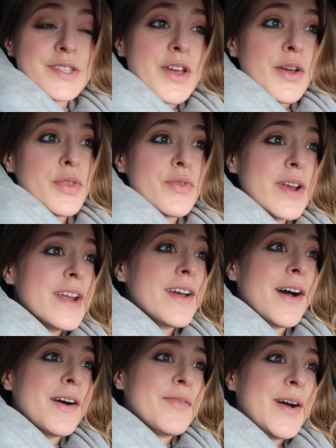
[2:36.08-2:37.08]
So
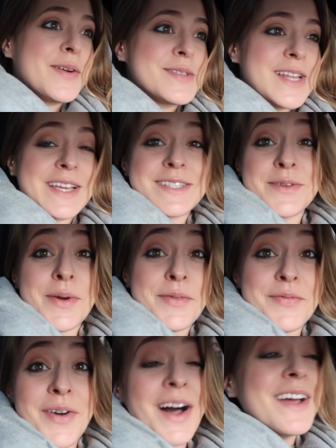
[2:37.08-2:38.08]
3.5 hours later, we're
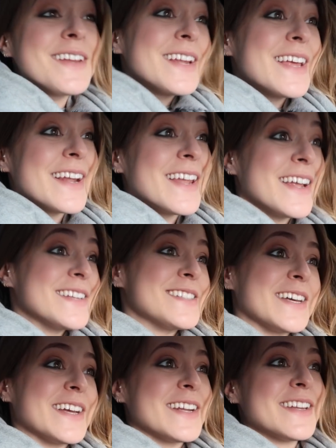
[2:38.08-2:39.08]
finally in
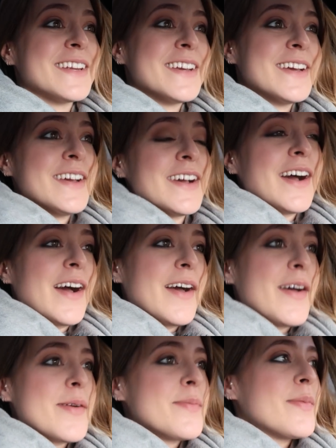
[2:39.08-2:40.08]
London.
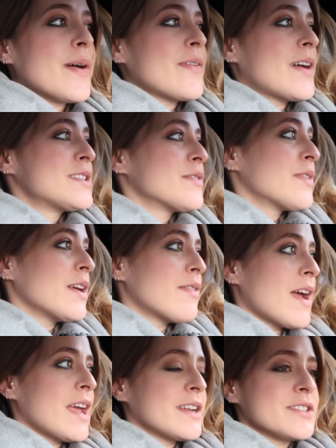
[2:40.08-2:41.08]
I've had to
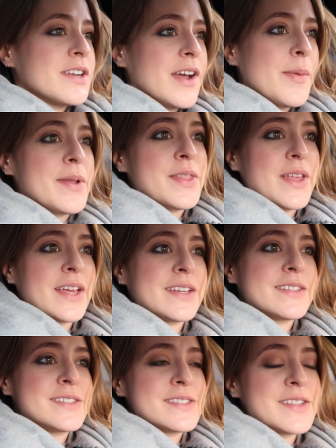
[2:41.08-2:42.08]
rearrange a couple of
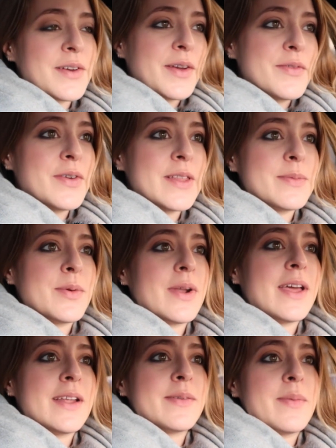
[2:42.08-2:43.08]
things so I can fit them all
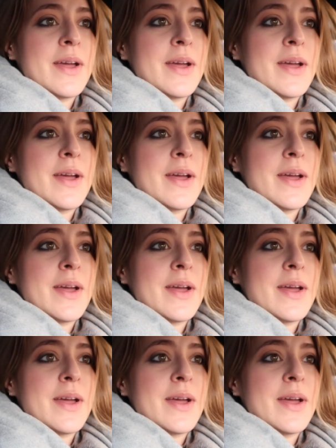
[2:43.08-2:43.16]
in.